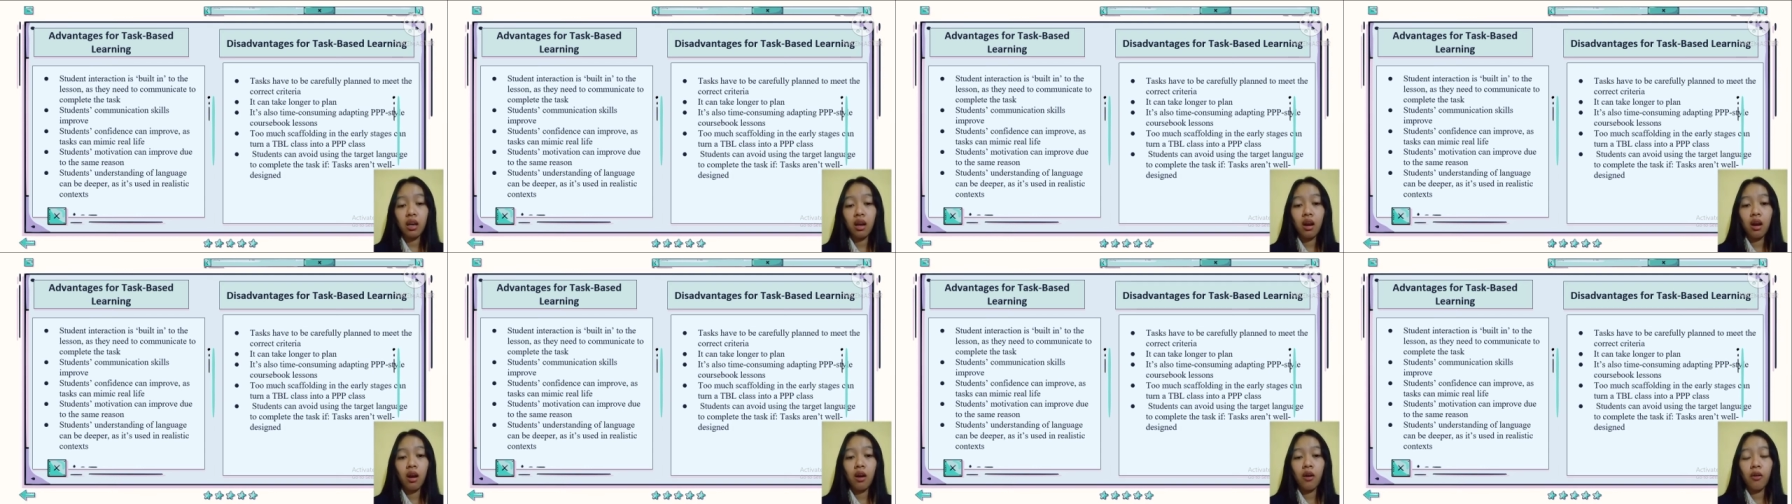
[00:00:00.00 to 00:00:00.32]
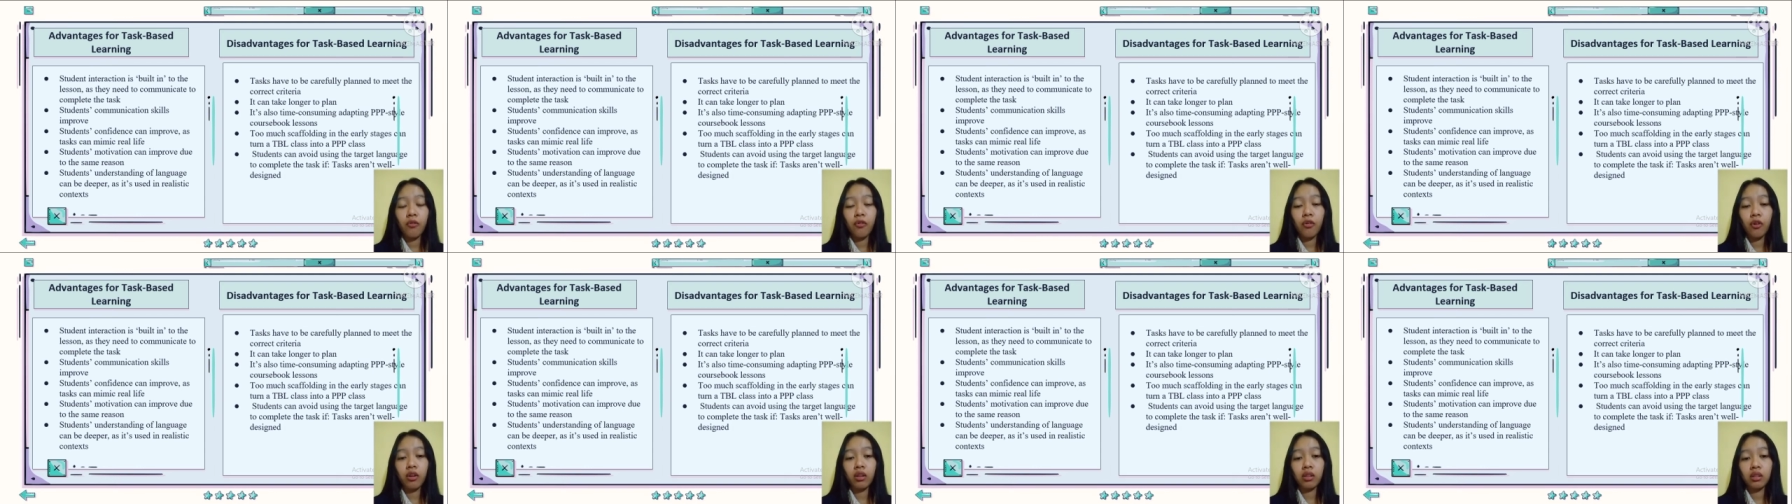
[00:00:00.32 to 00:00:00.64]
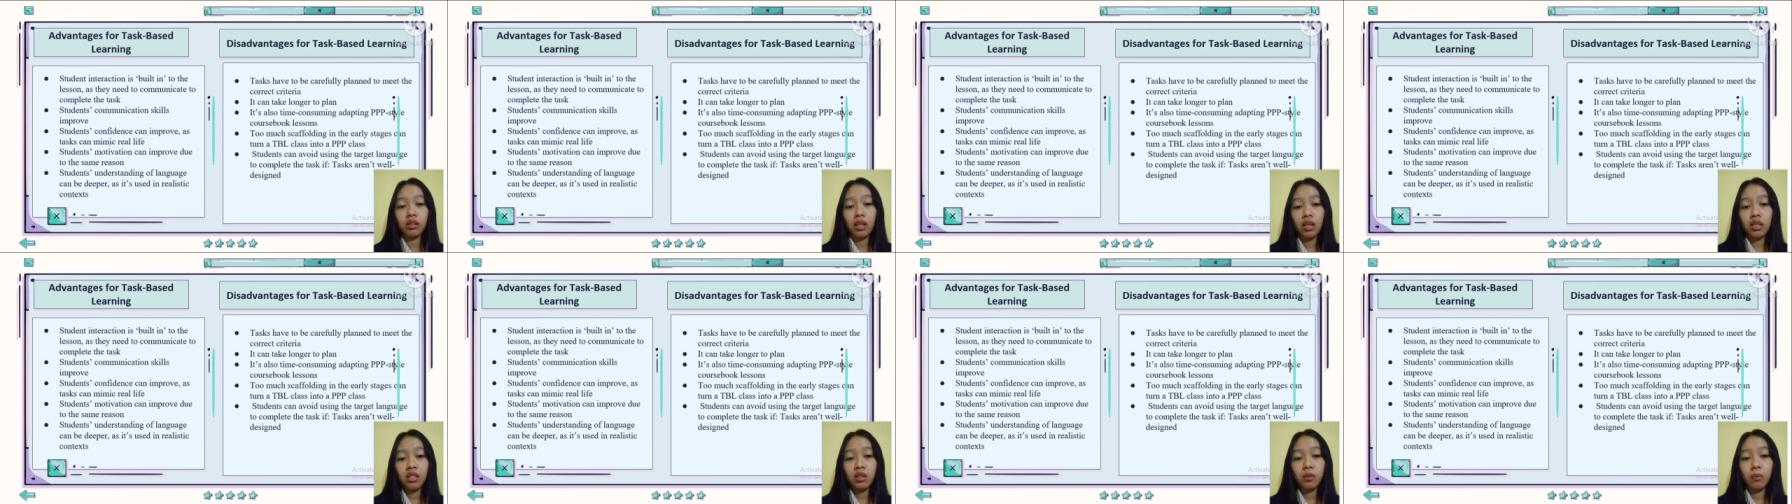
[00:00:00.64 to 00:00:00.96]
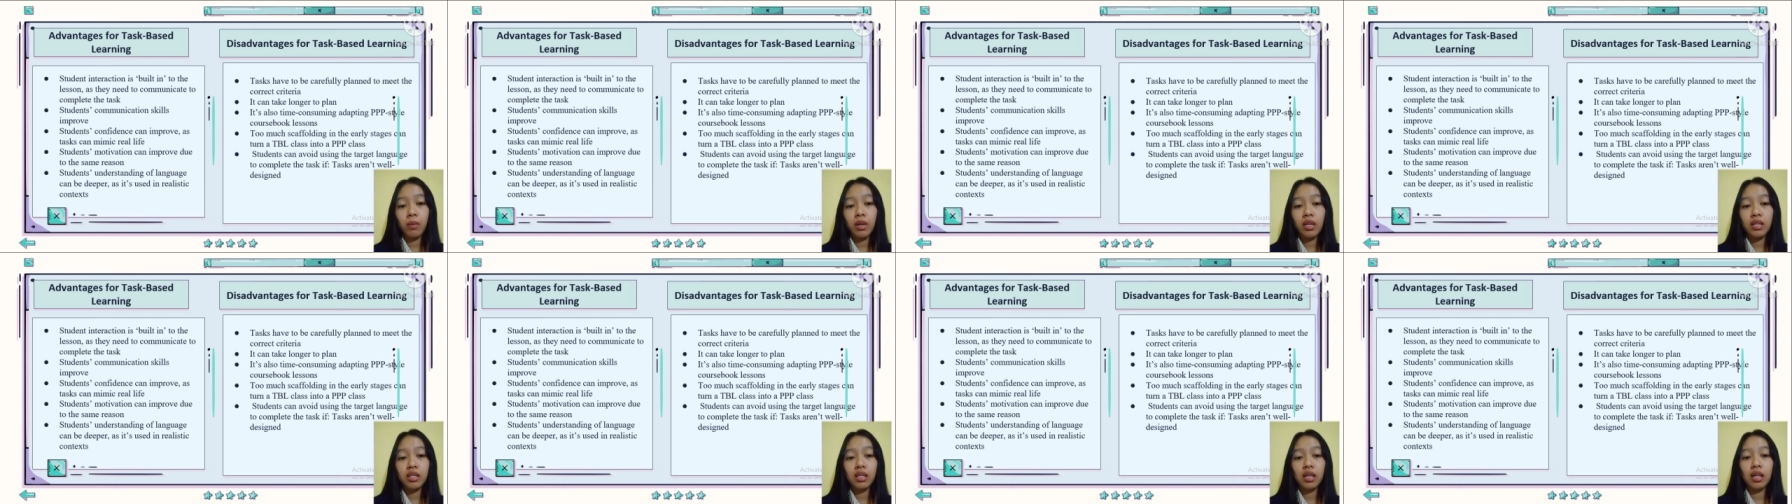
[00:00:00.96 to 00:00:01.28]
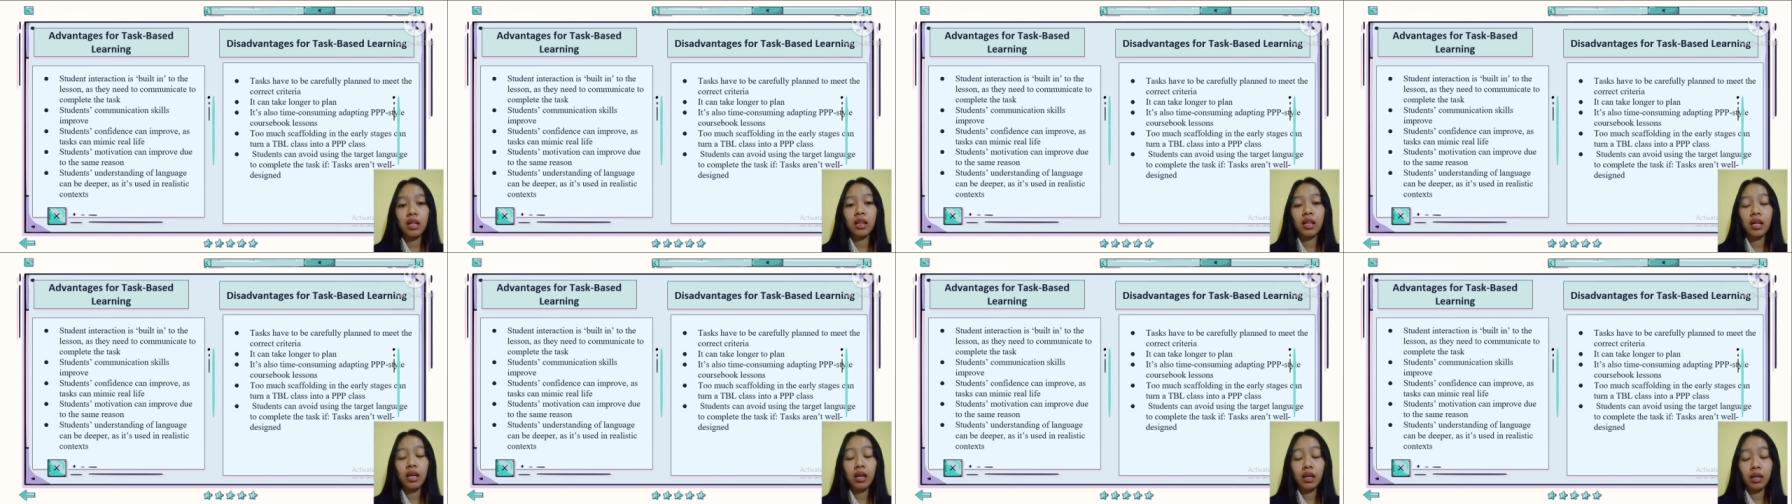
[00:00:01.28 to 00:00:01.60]
for task-based
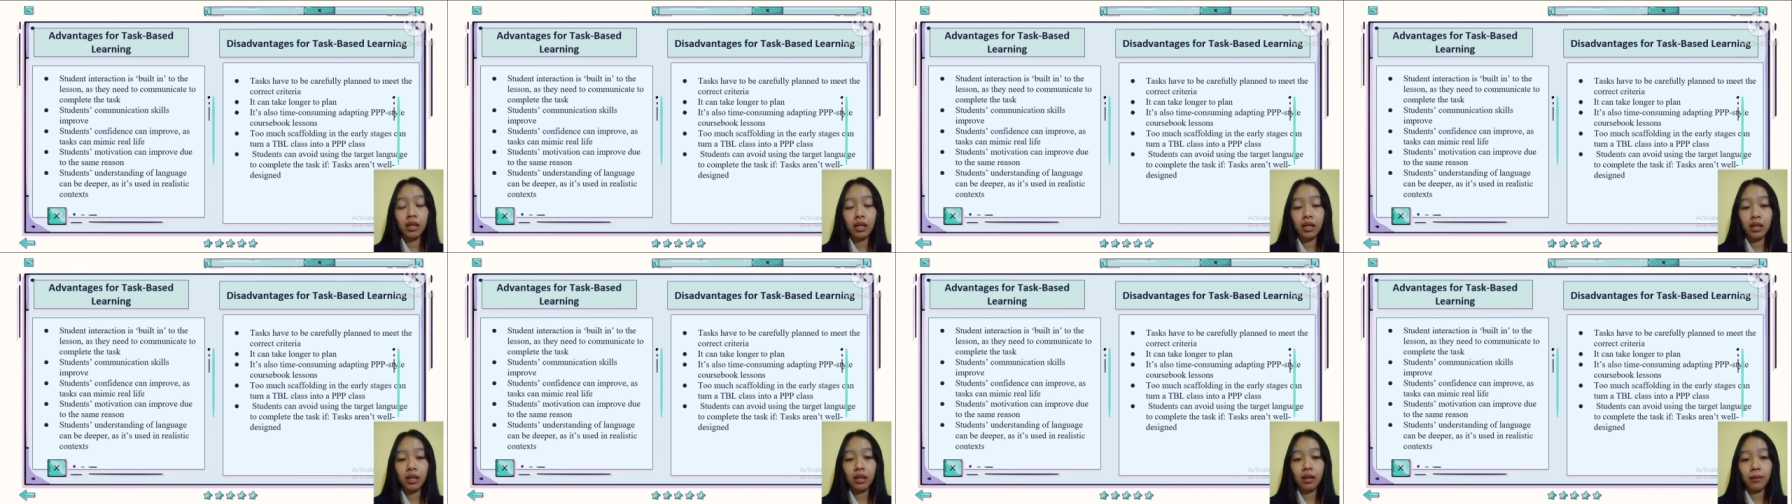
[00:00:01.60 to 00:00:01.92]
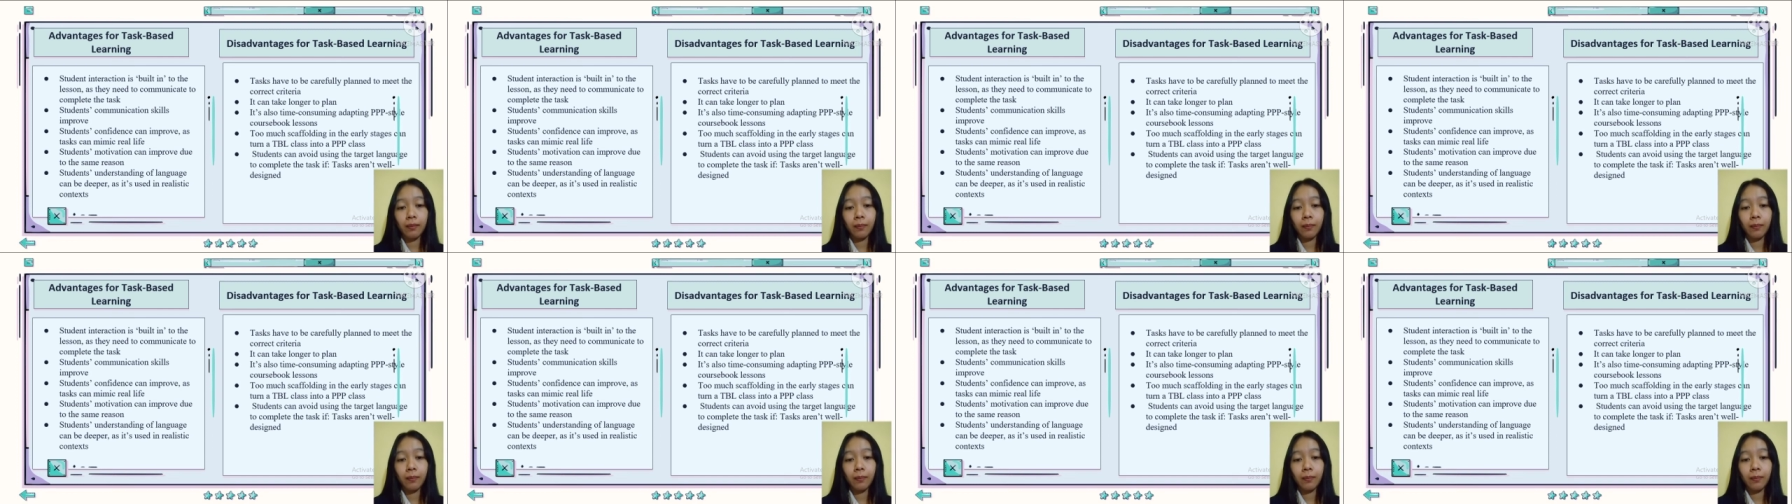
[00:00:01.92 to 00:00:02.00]
learning.